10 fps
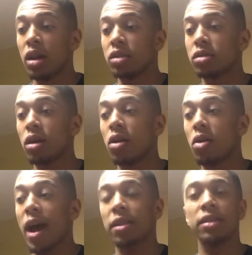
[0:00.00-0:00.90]

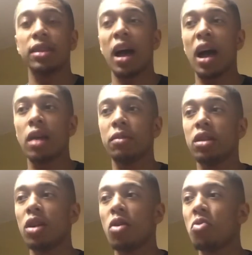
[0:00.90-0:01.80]
So at the time,
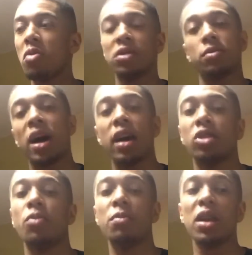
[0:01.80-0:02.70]
you know, what was my
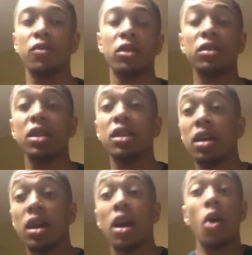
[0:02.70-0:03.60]
dopamine really
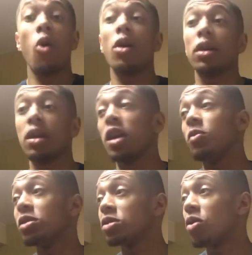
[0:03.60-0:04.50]
on?
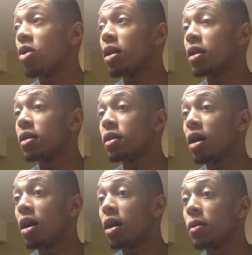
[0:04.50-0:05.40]
It was on
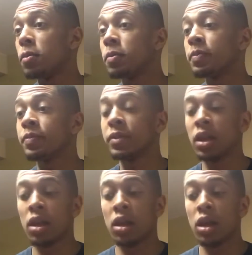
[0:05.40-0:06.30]
um
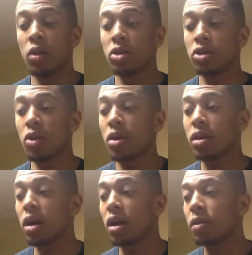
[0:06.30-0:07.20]
it was
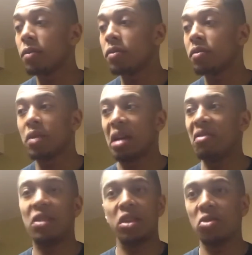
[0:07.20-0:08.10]
on um like
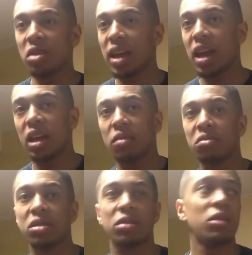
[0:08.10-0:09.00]
video
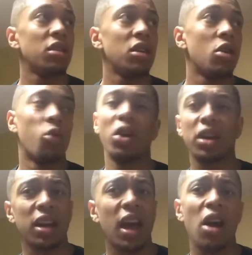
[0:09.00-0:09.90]
games,
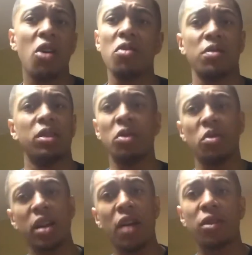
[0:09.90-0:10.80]
working out,
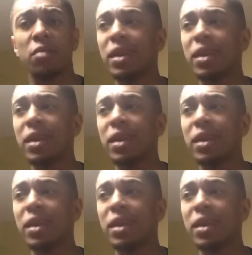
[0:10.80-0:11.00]
doing whatever.